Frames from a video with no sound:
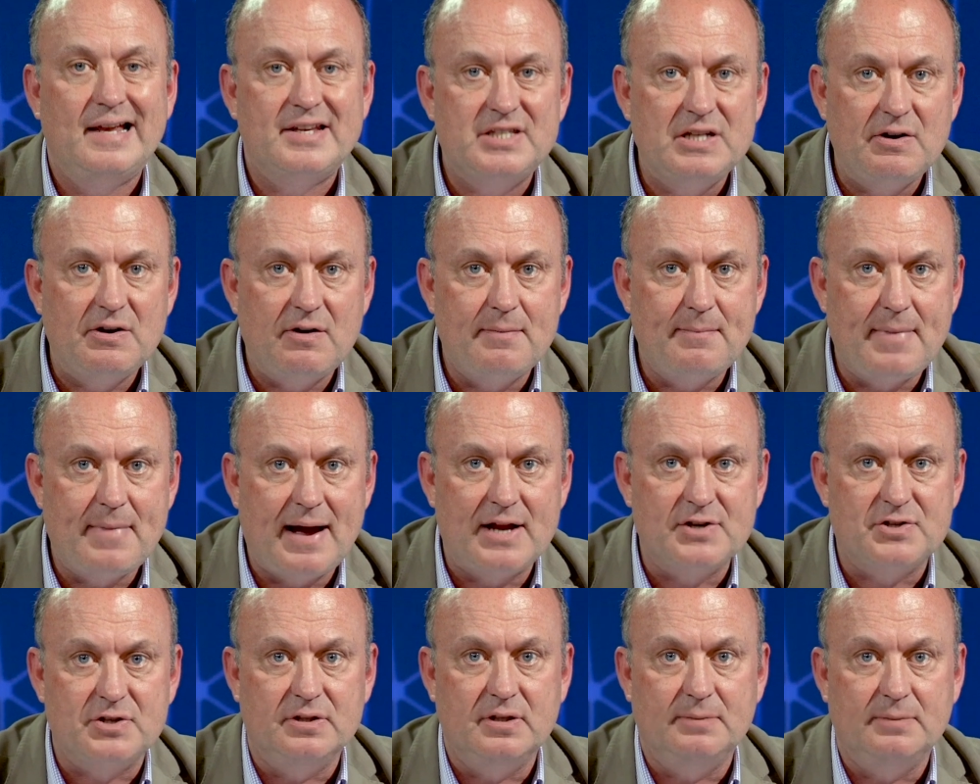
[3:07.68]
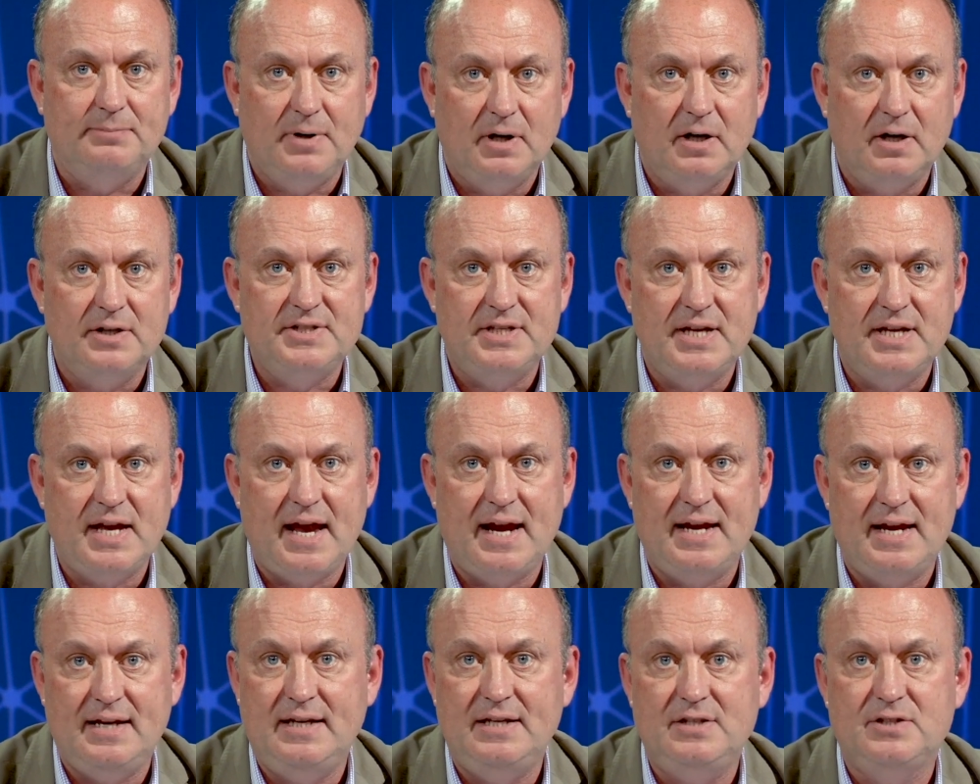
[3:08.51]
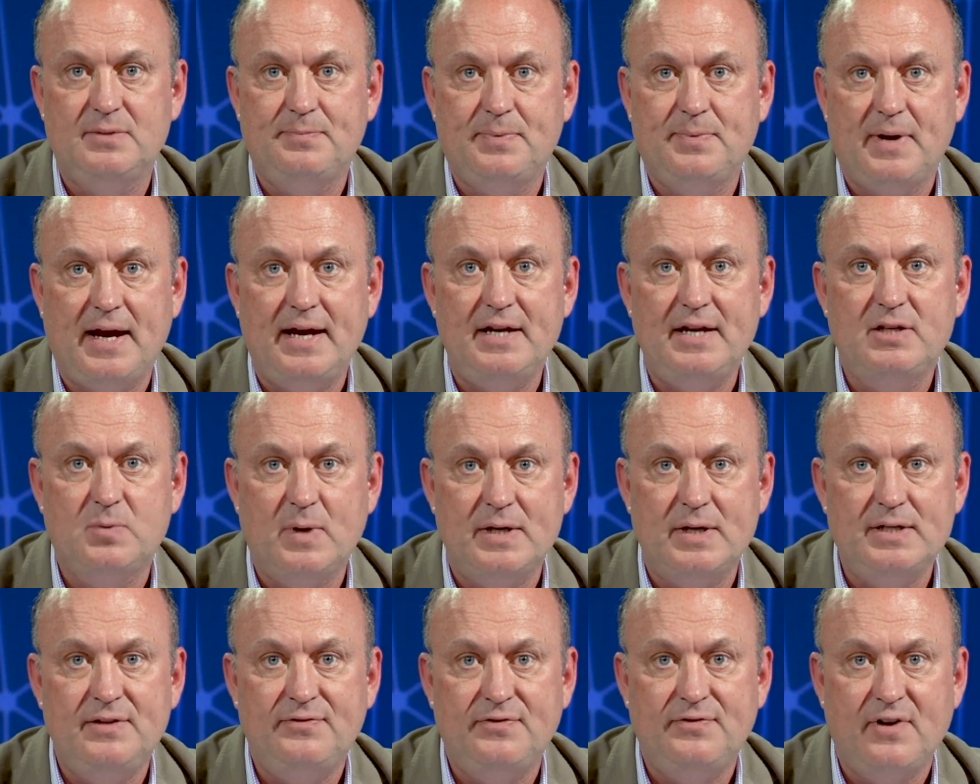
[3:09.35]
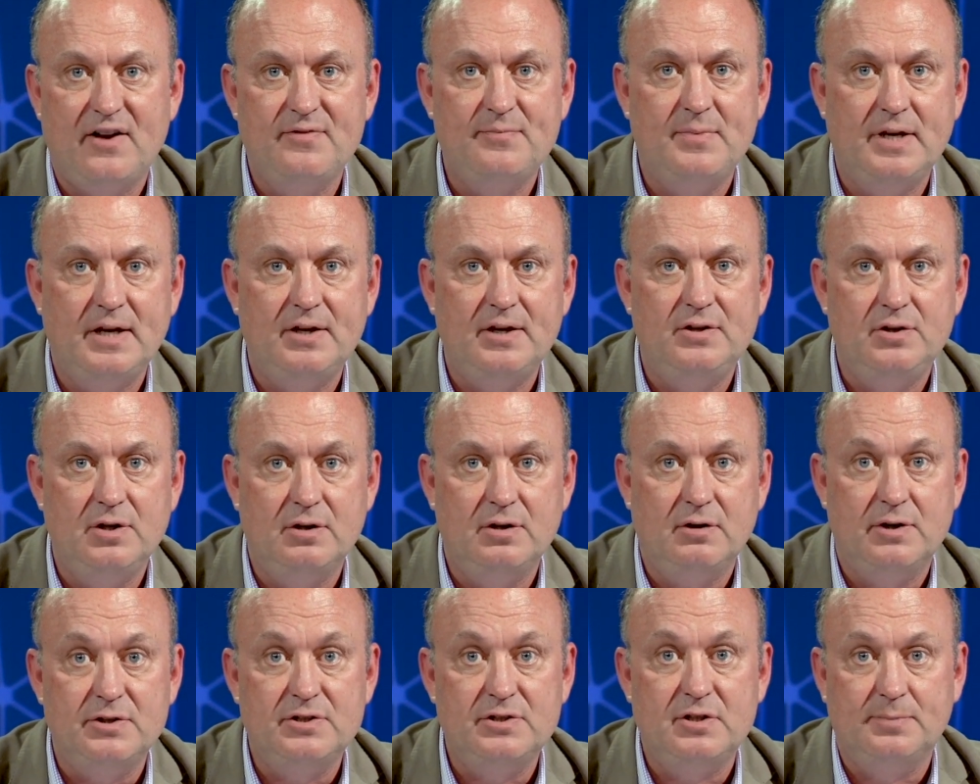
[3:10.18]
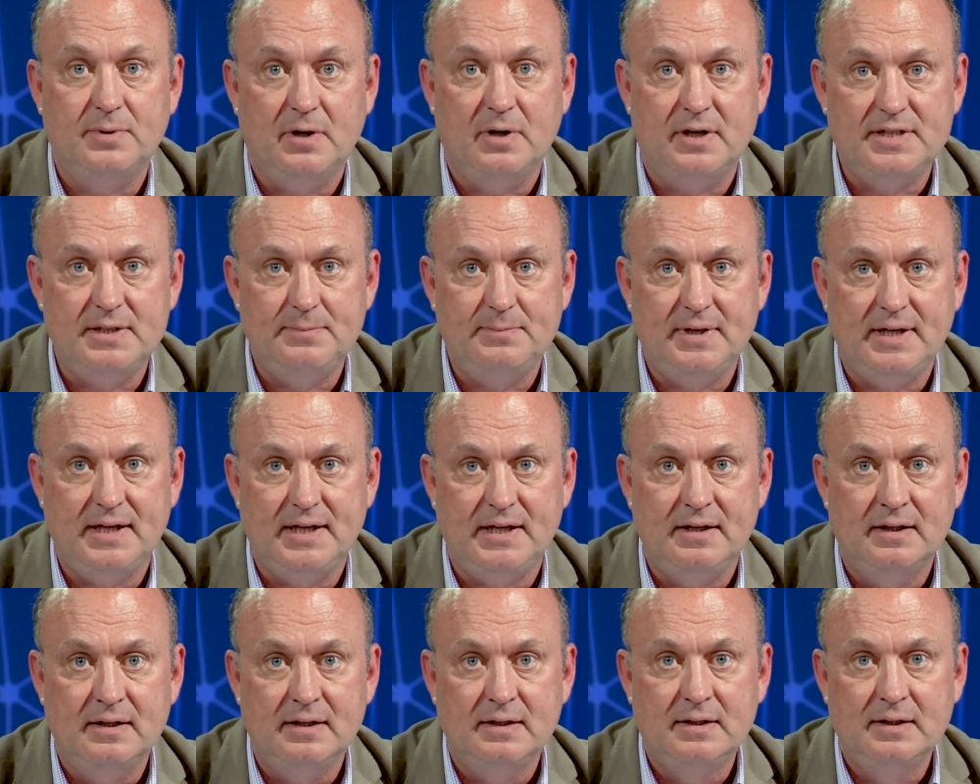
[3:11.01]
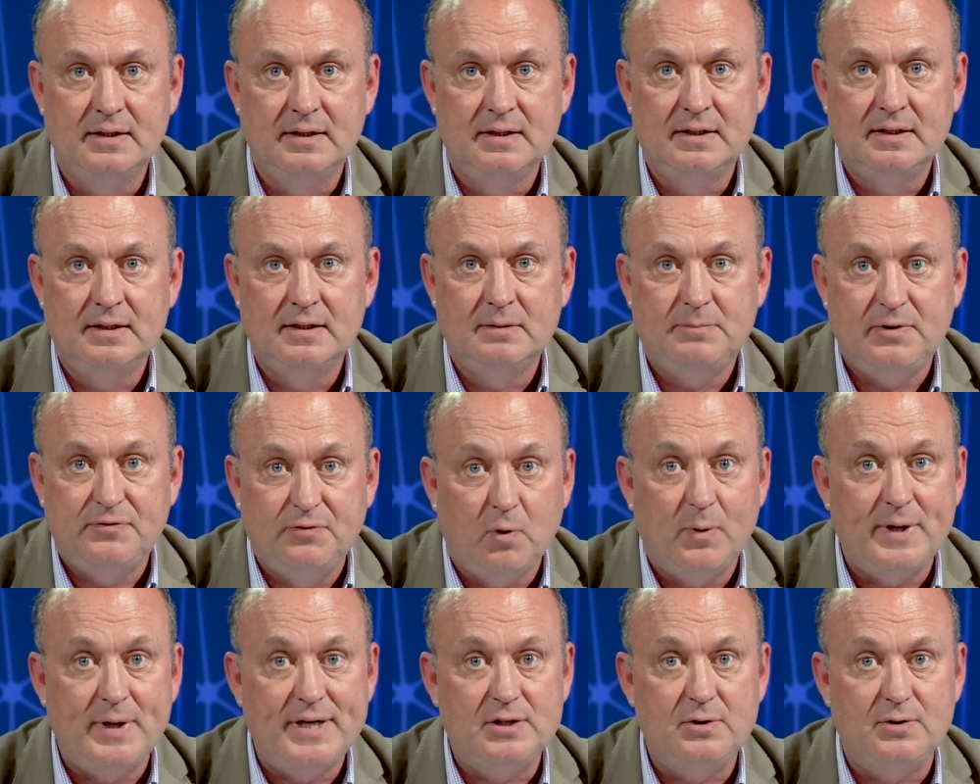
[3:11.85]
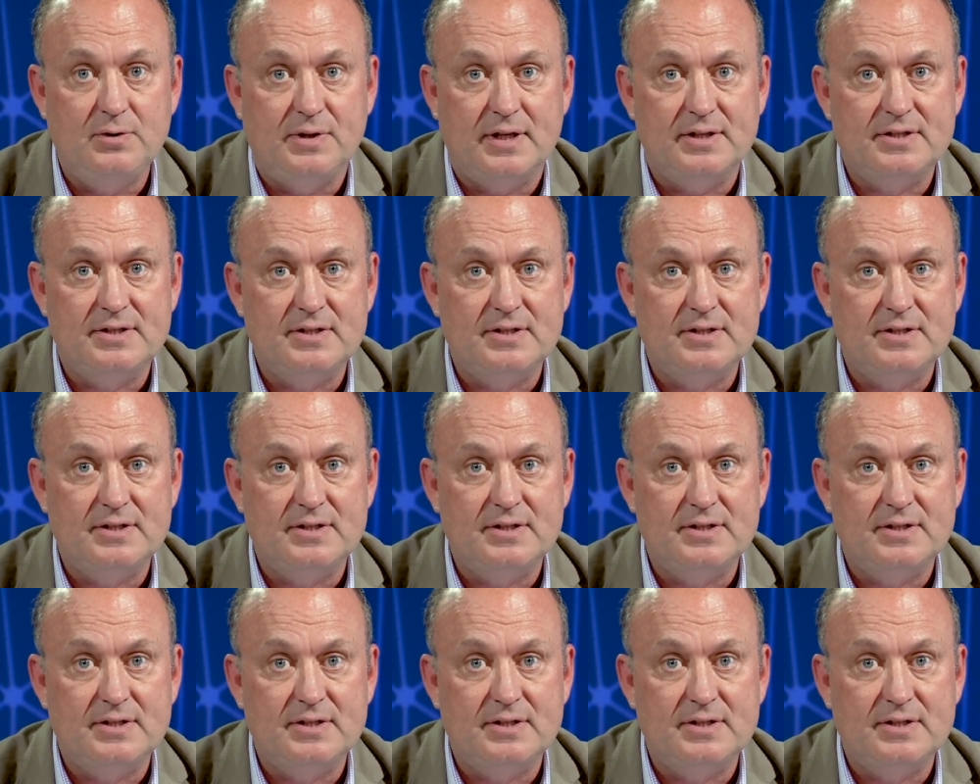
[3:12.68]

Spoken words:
now imagine that Party A needs to pay 25 million euros to Party B. Before we do this,